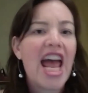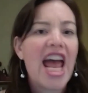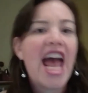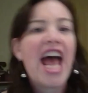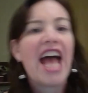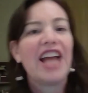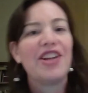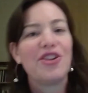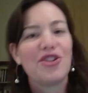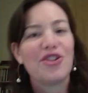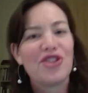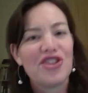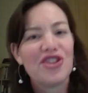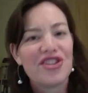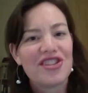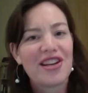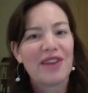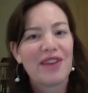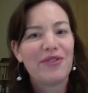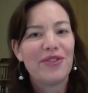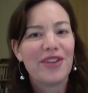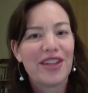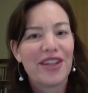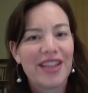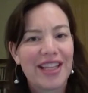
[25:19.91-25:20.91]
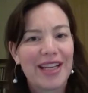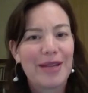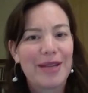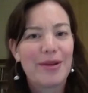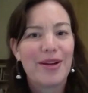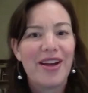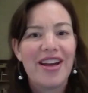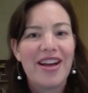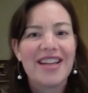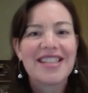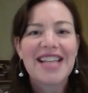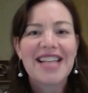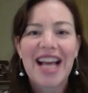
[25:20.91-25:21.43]
and you should definitely
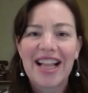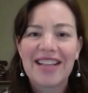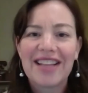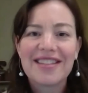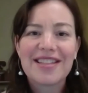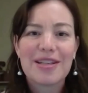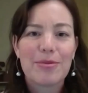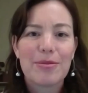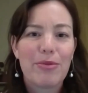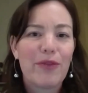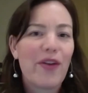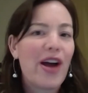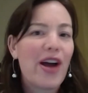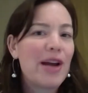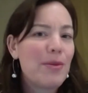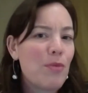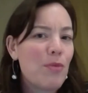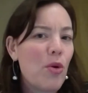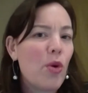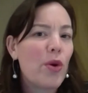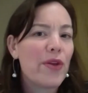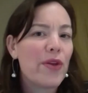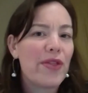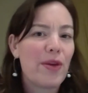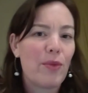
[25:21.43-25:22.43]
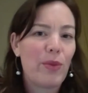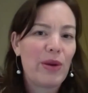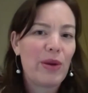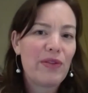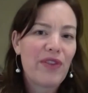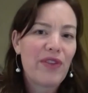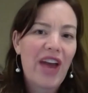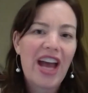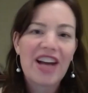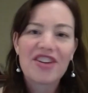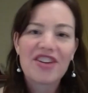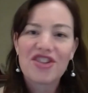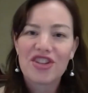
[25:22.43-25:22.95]
tell us to provide more than we've
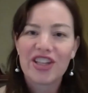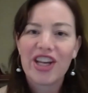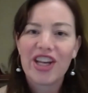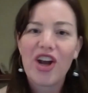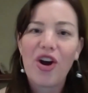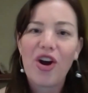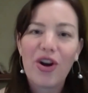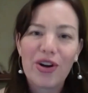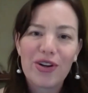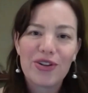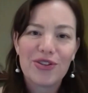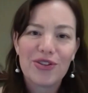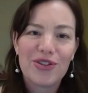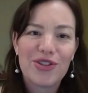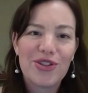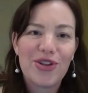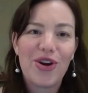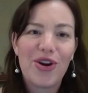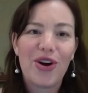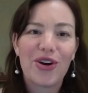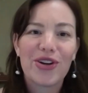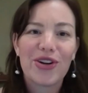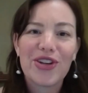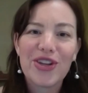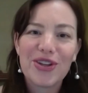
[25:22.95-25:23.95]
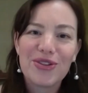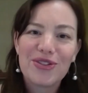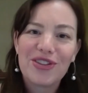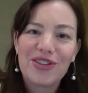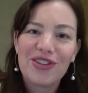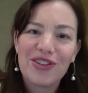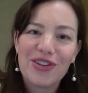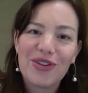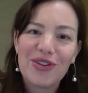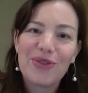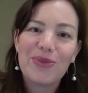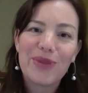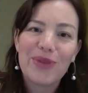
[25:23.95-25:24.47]
actually argued to
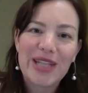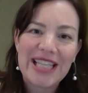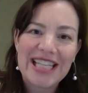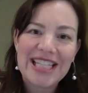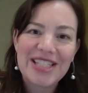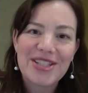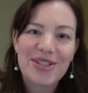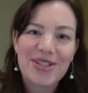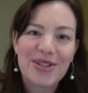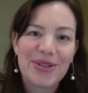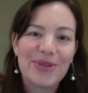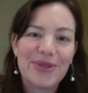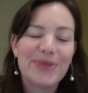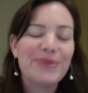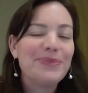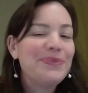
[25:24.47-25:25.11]
you we need to.